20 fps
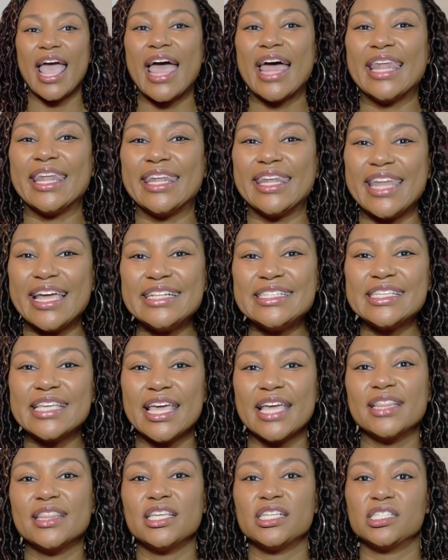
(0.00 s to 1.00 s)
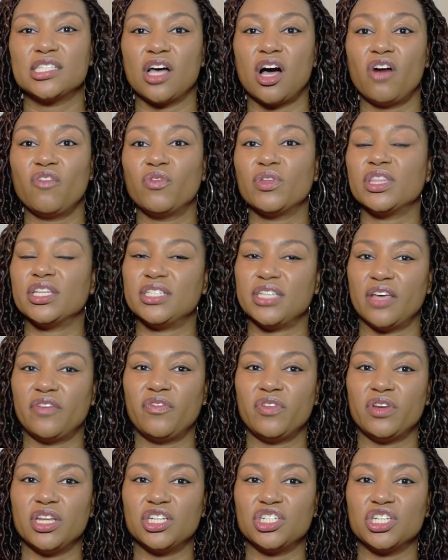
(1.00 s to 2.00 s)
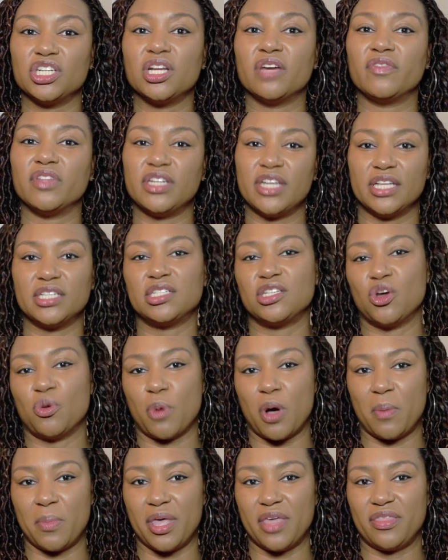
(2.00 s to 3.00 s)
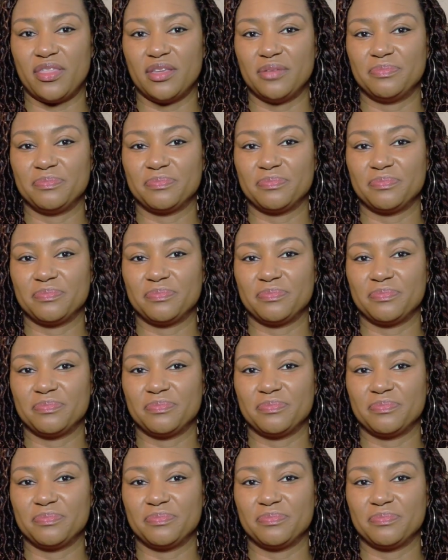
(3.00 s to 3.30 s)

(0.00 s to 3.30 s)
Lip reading: Let's kick this off with the definition of the debt snowball method.